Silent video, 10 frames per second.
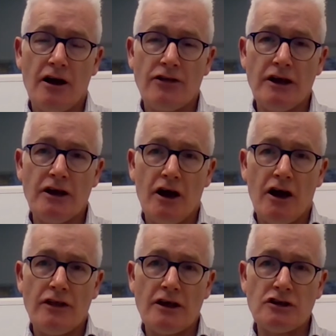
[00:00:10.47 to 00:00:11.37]
I
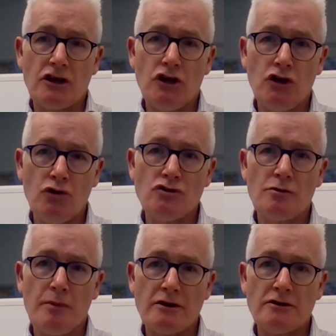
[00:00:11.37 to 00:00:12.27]
think there's a
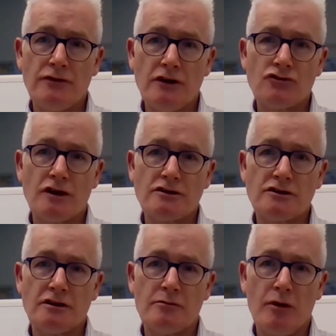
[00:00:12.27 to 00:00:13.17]
huge amount of
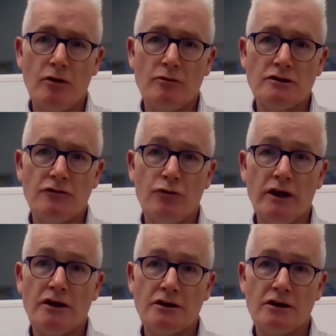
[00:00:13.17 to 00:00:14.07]
interest at the moment if
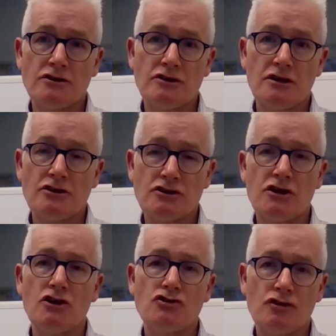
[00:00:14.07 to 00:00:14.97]
we can consider
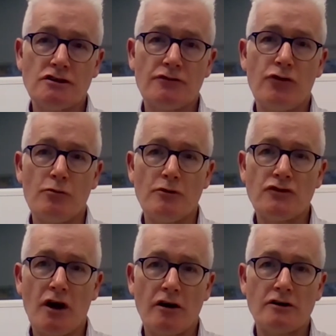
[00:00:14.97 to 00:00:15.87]
surgery as a form
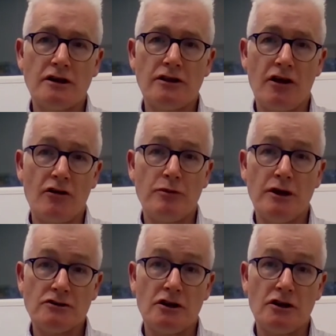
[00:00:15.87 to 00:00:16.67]
of targeted therapy.